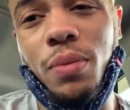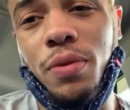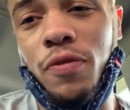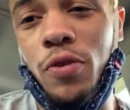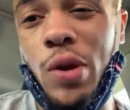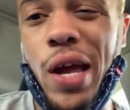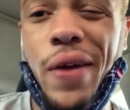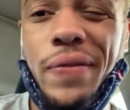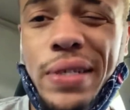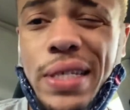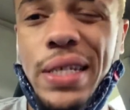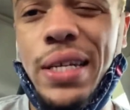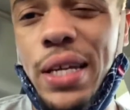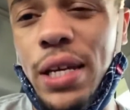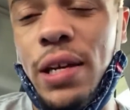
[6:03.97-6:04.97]
If you haven't
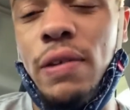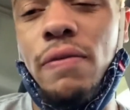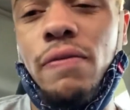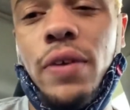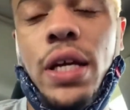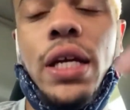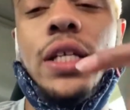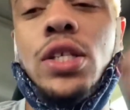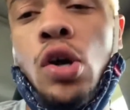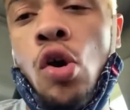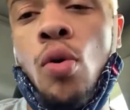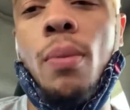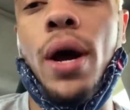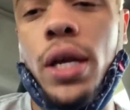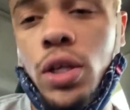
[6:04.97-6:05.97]
seen the MV, it's on
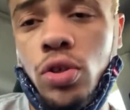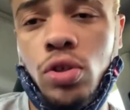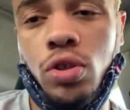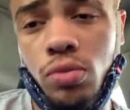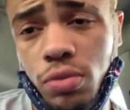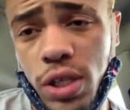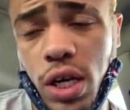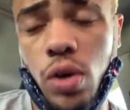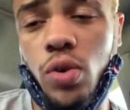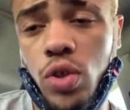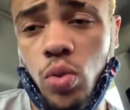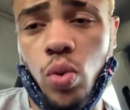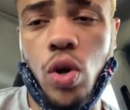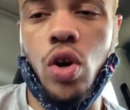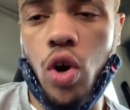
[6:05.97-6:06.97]
my YouTube channel as
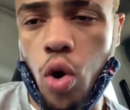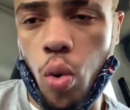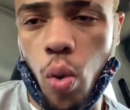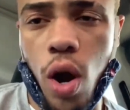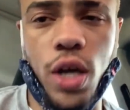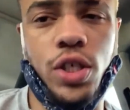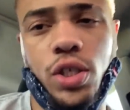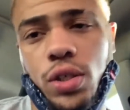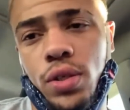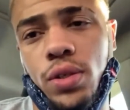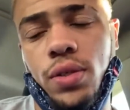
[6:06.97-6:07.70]
well. Go watch it.